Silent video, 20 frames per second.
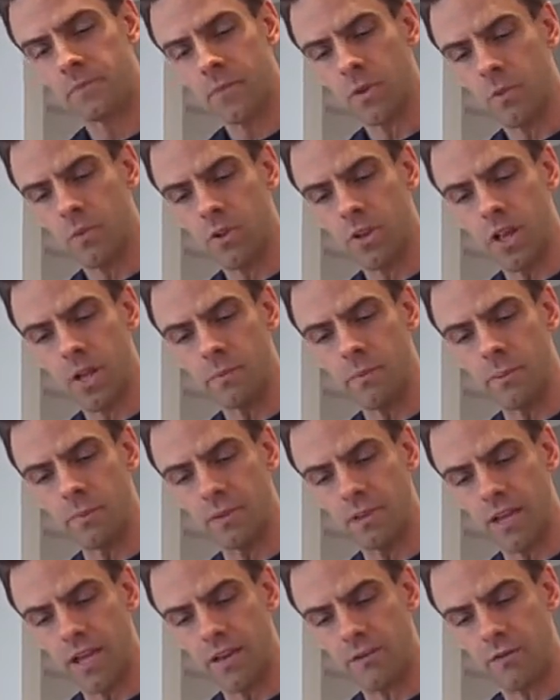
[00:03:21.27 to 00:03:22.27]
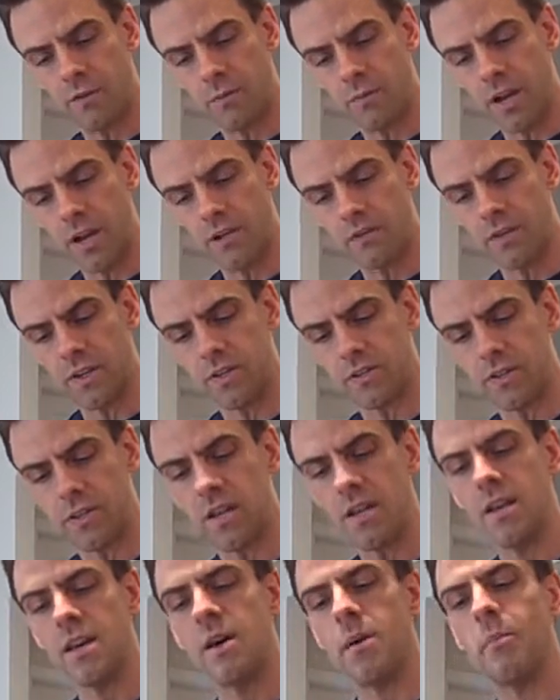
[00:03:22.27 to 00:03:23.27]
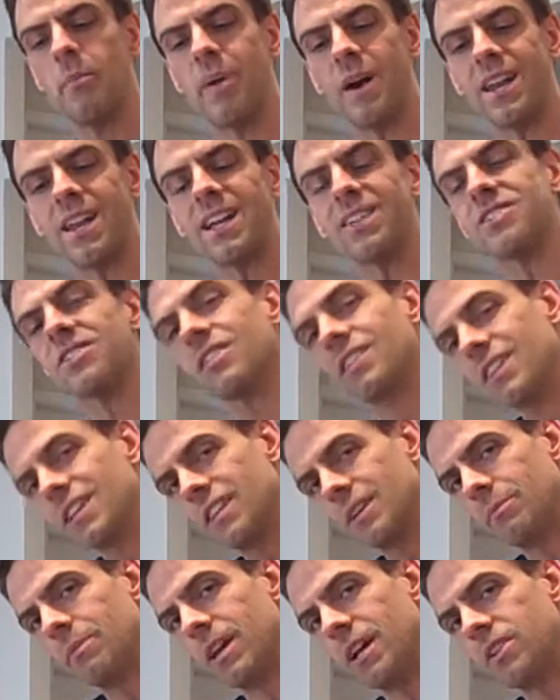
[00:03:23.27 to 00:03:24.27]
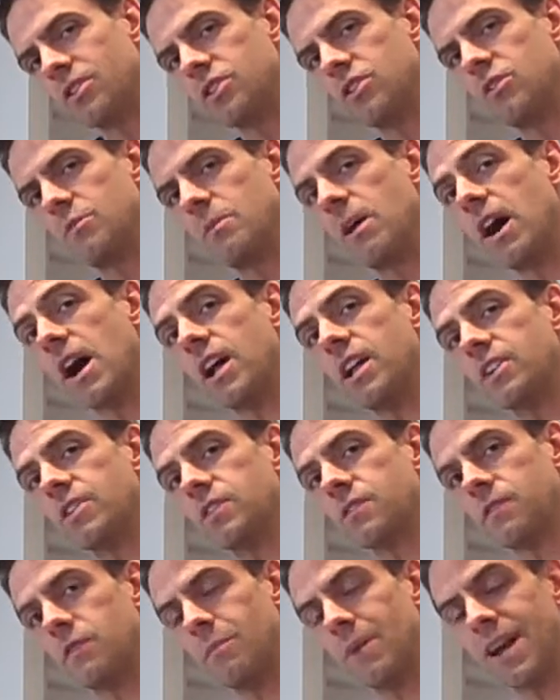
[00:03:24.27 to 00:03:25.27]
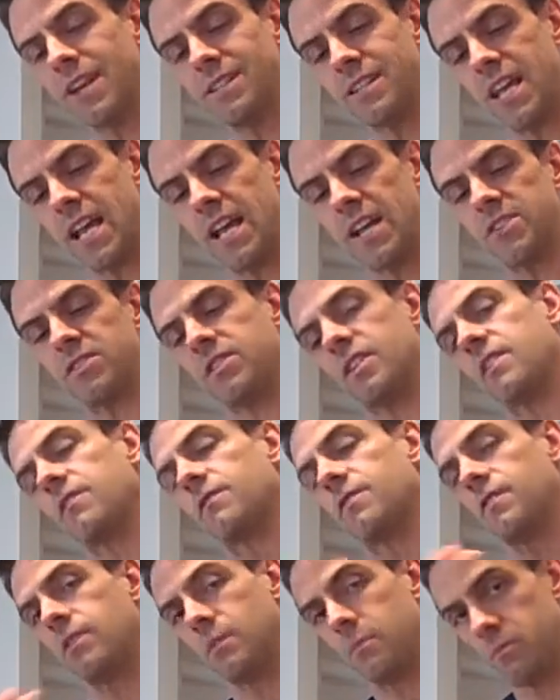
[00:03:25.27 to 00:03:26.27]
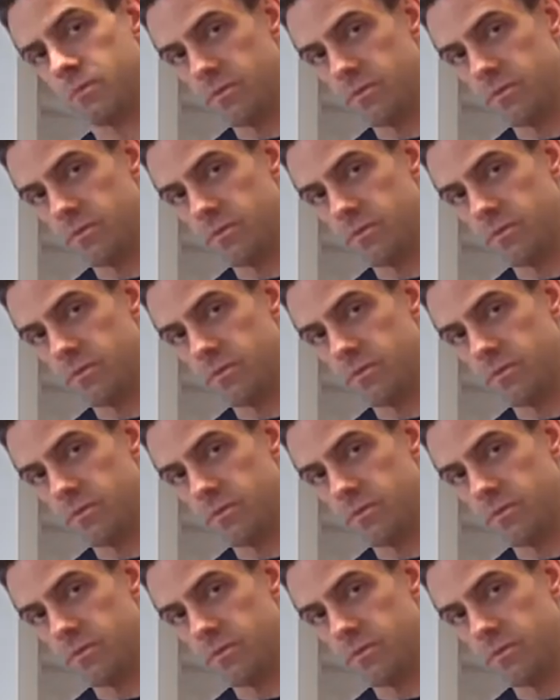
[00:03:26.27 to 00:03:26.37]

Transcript: what a lot of people like for breakfast, but it's a little bit too much for my taste and for the